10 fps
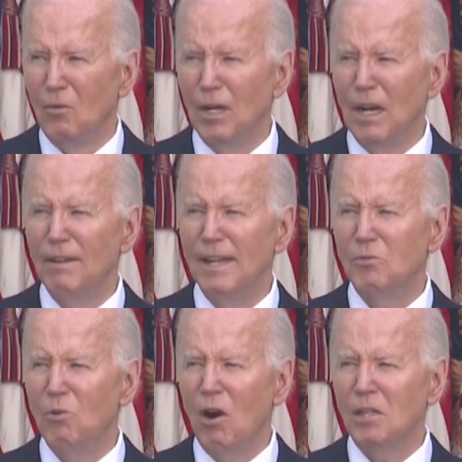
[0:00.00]
Whatever
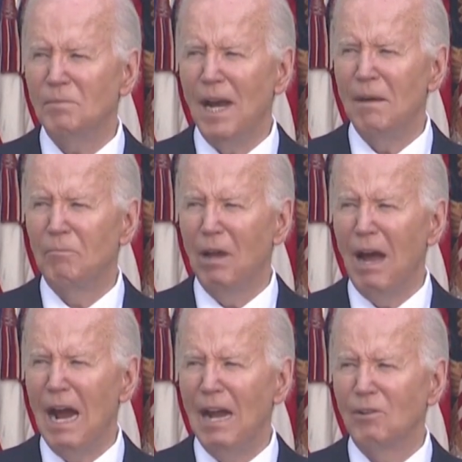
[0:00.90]
these warrants may
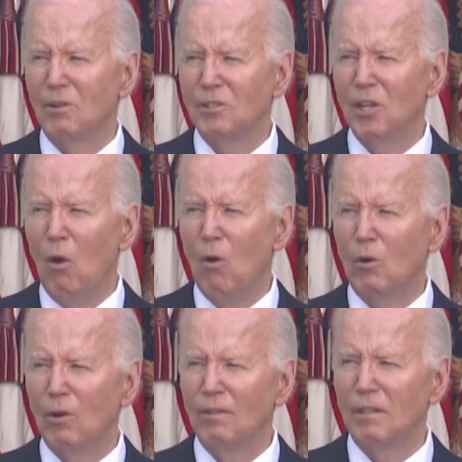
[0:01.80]
imply, there is no
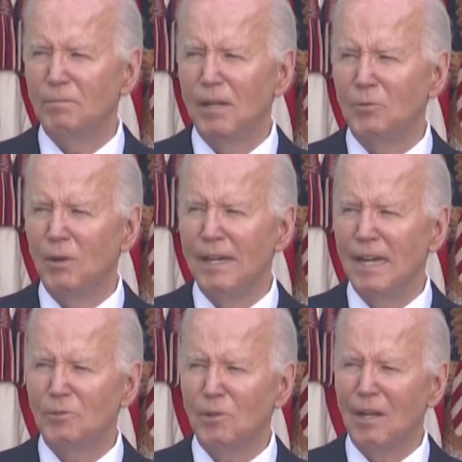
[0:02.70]
equivalence between
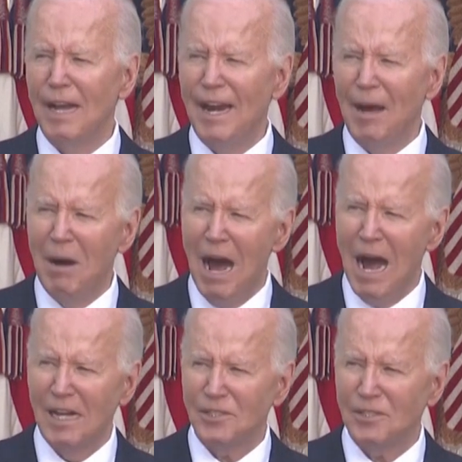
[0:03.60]
Israel and
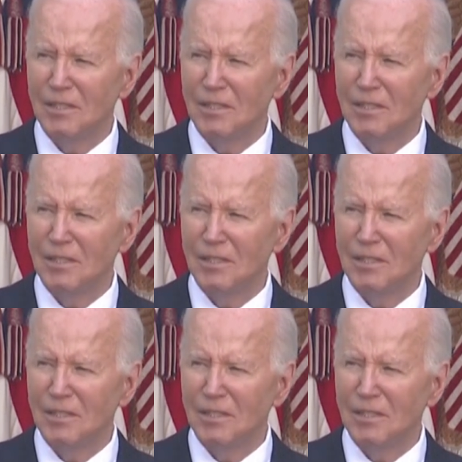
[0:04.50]
Hamas.